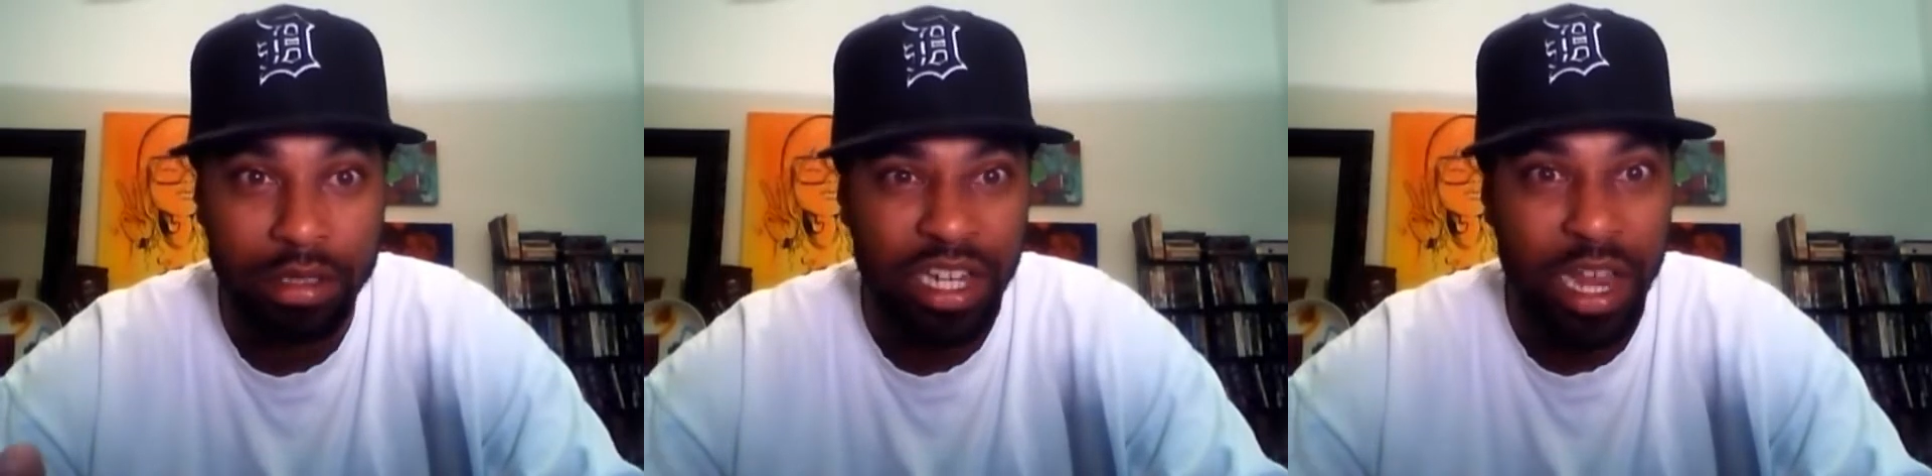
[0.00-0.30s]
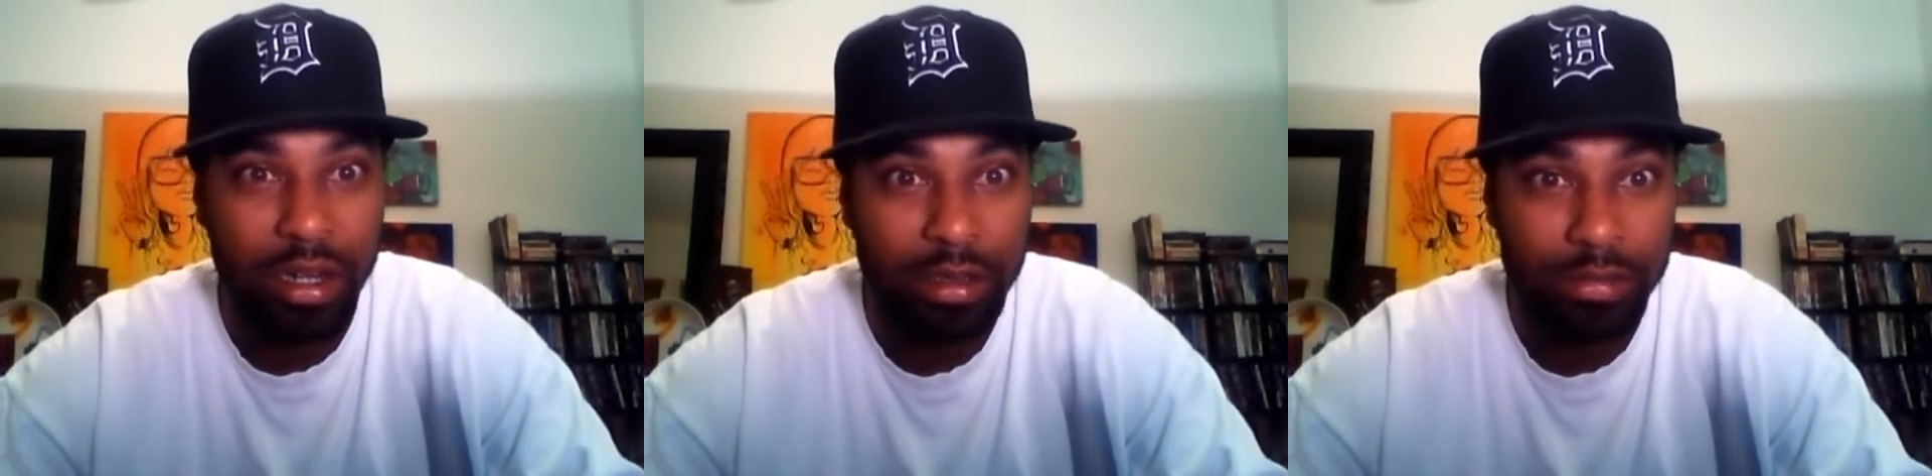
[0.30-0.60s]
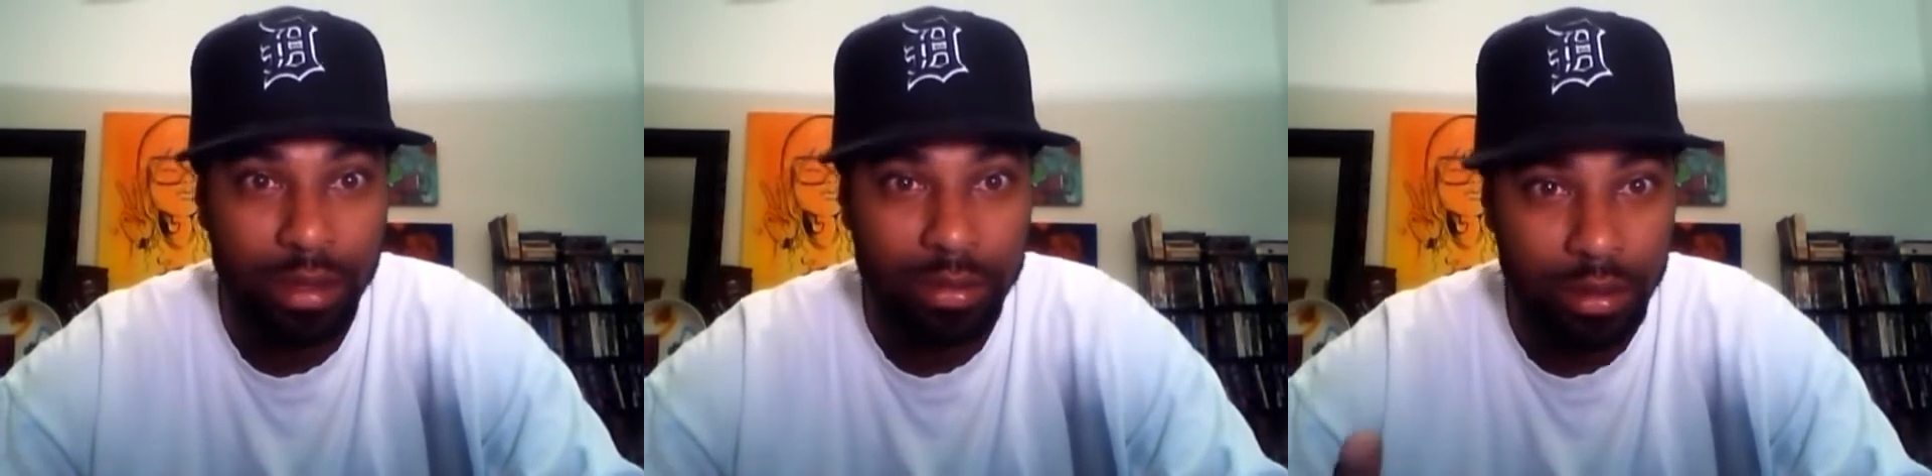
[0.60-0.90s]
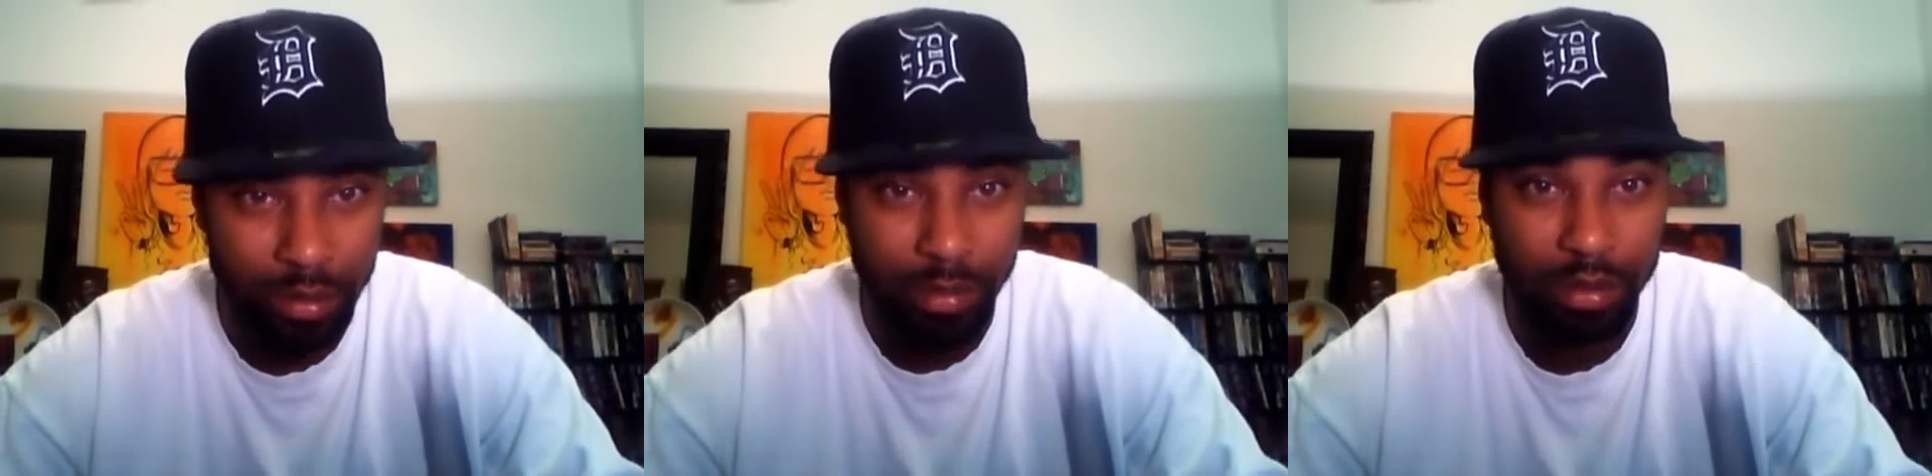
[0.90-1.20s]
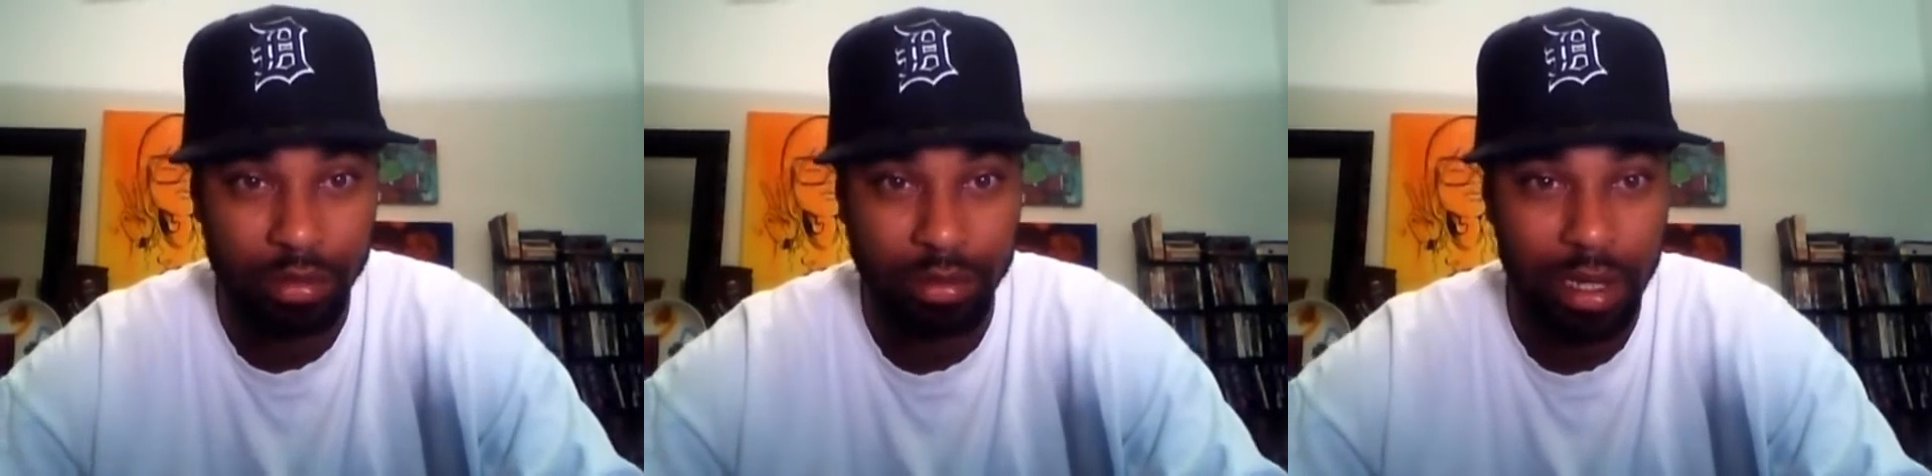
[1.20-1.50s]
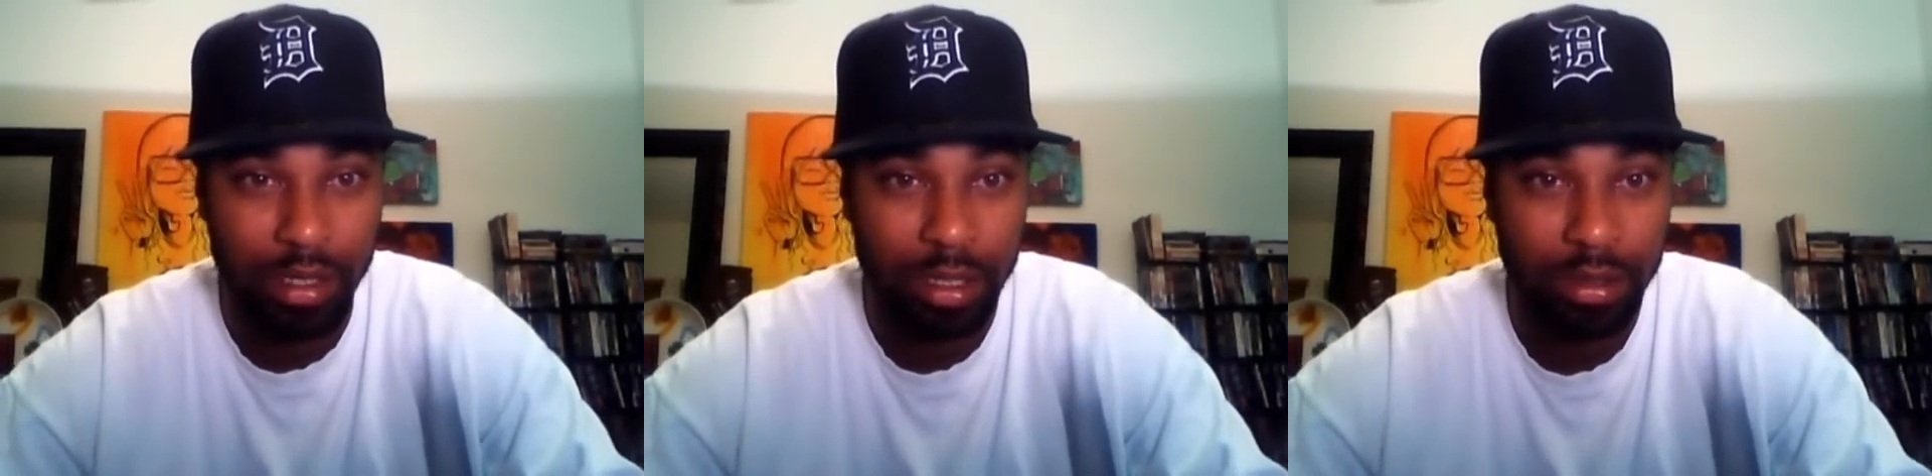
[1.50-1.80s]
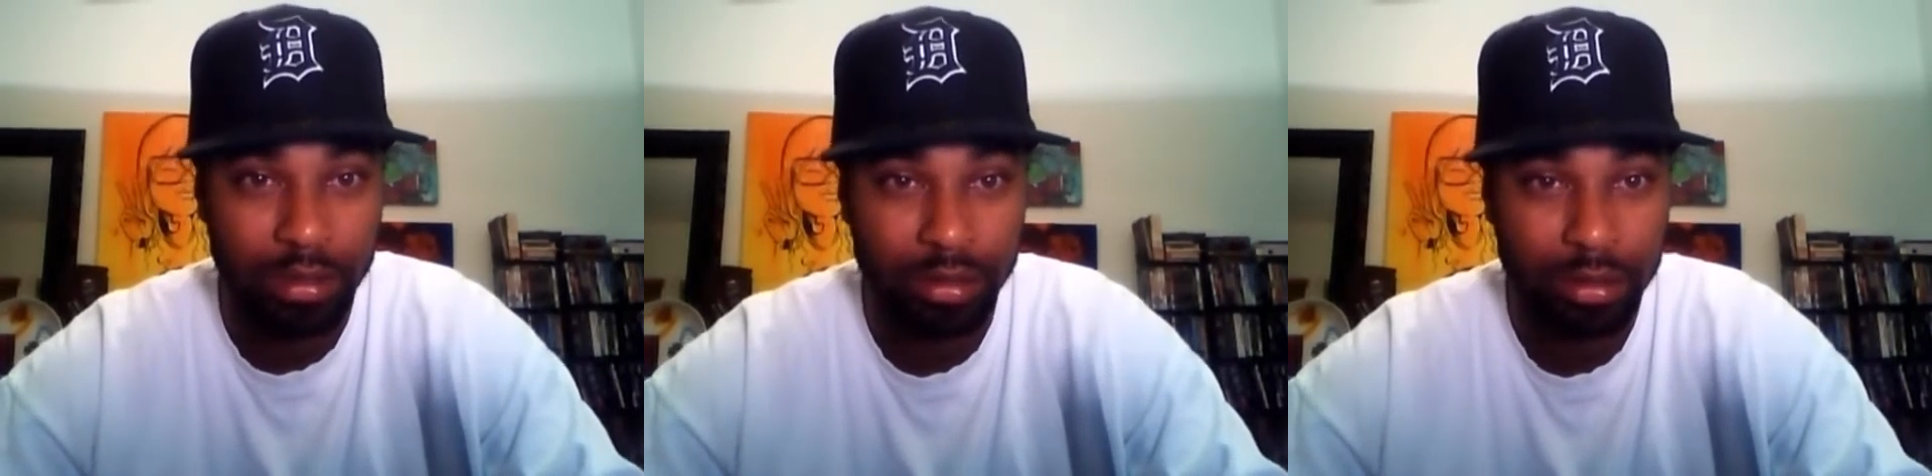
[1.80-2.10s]
of Chinese folks in commercials
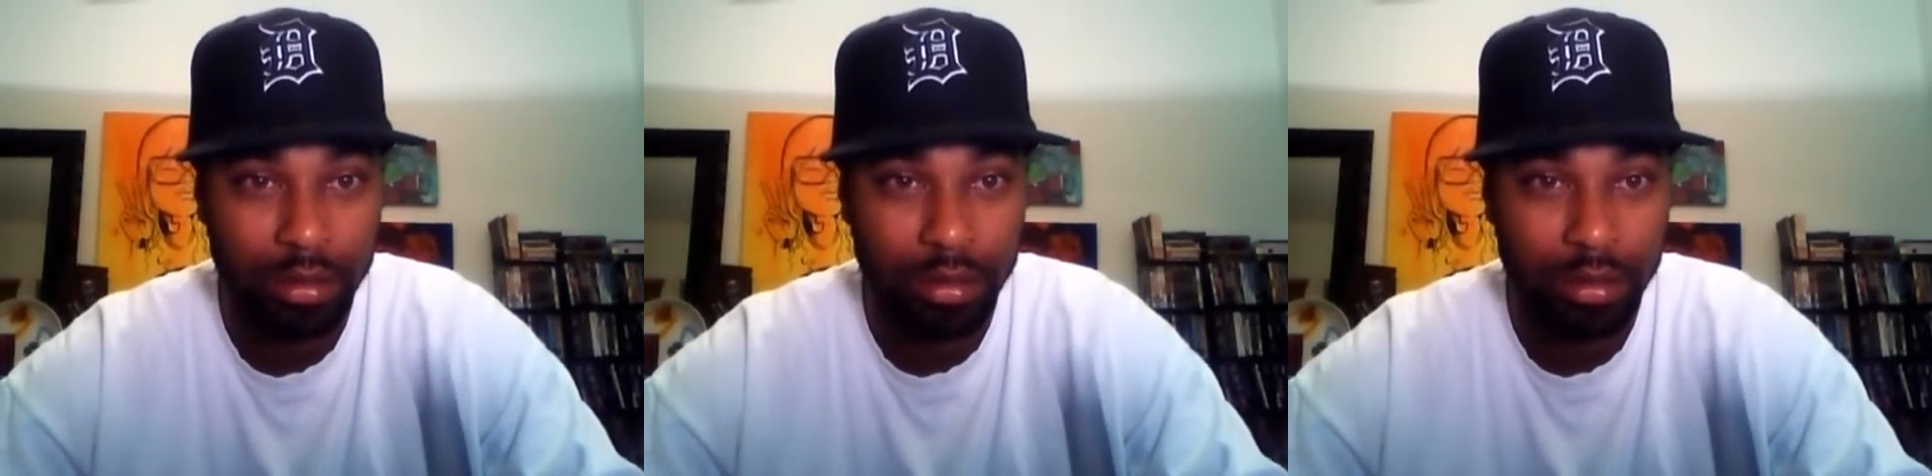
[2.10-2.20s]
nowadays?